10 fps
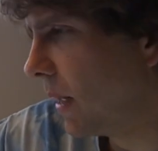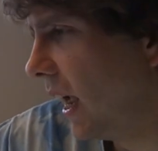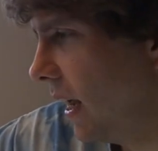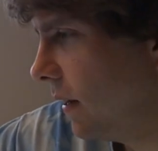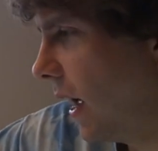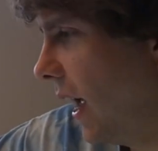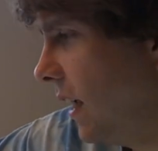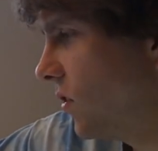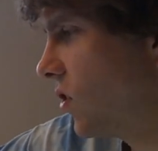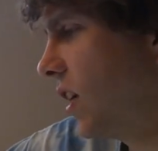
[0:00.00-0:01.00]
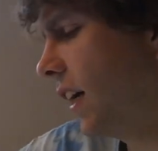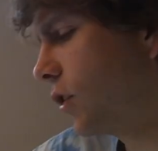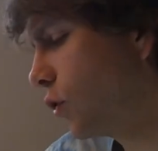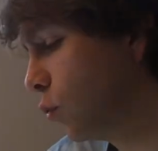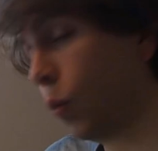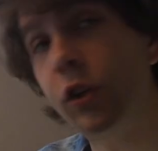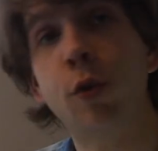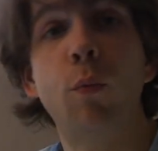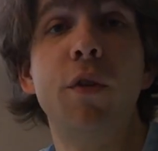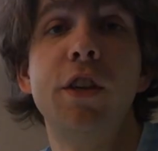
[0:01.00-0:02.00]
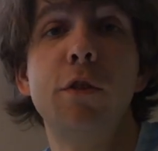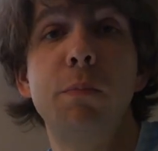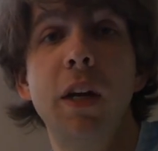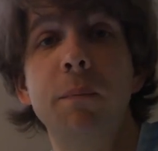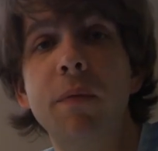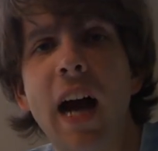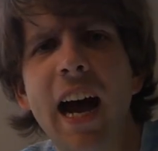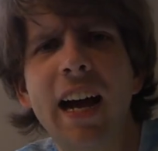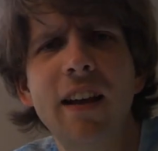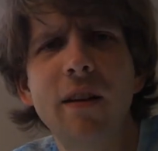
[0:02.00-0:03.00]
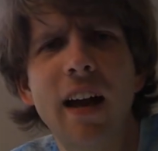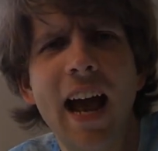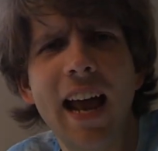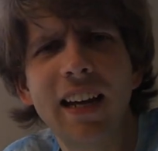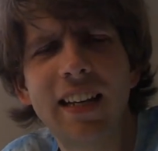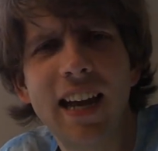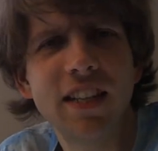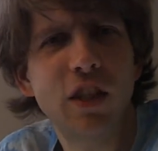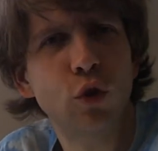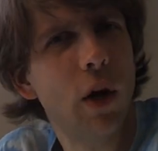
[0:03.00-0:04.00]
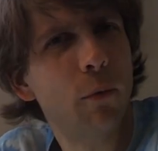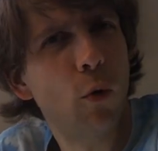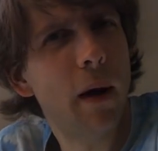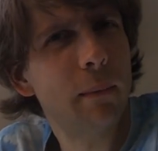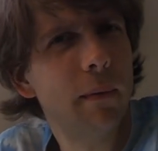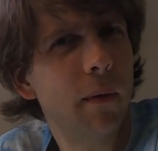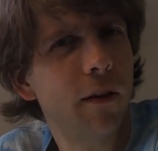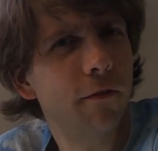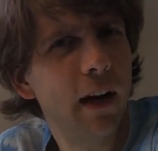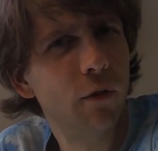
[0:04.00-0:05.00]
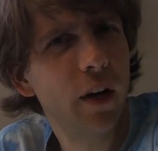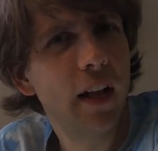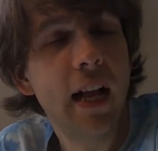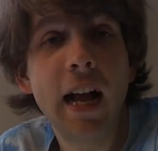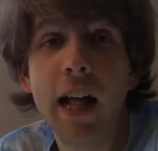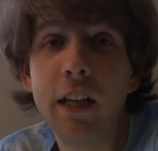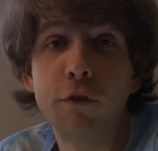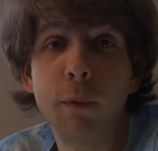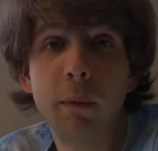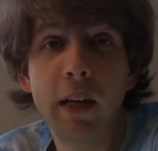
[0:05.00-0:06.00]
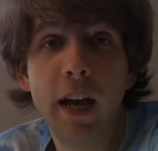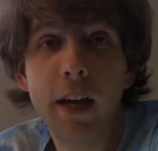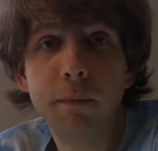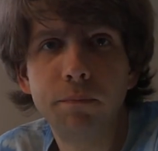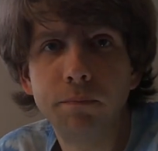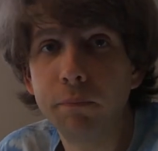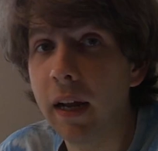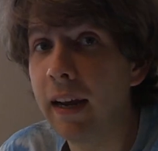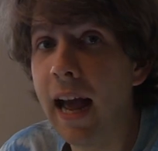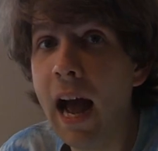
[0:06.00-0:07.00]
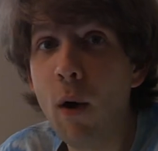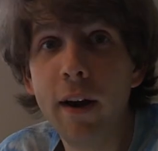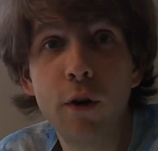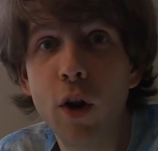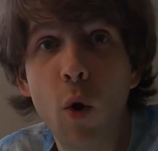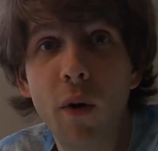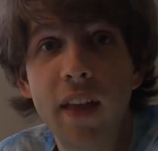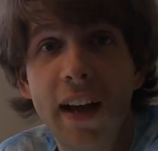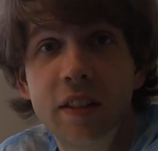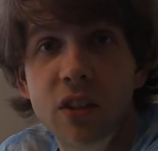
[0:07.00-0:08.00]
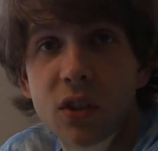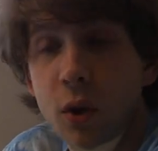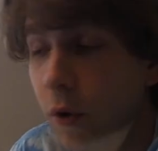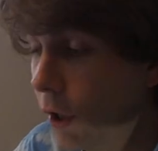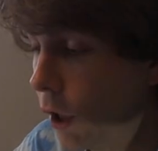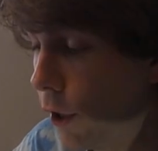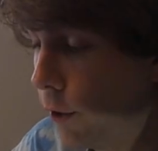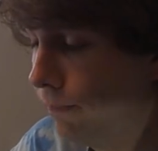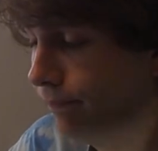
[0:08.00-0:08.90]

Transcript: 8, 6. Which one will this be? I had a guess that tropical might be my favorite, at least from the beginning. But now I don't know where the heck this is going to go.